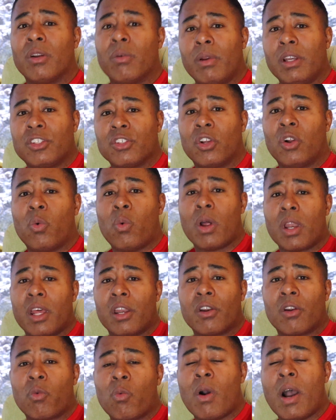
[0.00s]
original
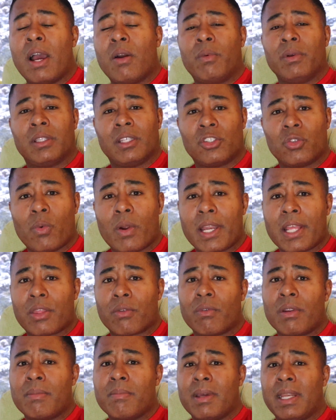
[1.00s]
100 watt with the
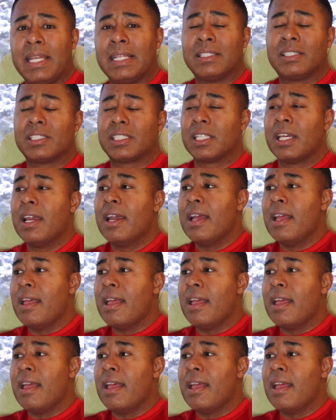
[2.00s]
23 minutes.